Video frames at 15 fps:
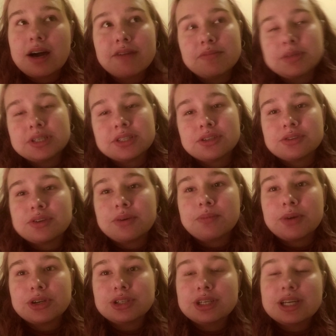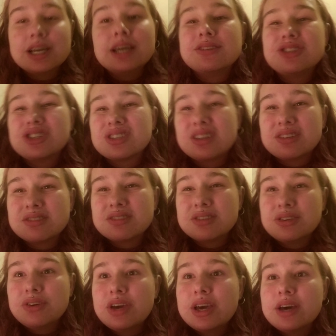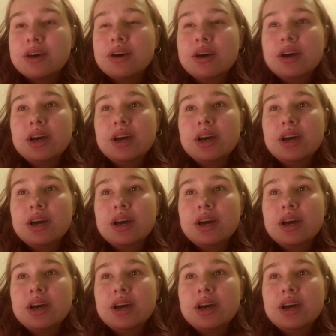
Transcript: I've missed her so much and it is just us two here.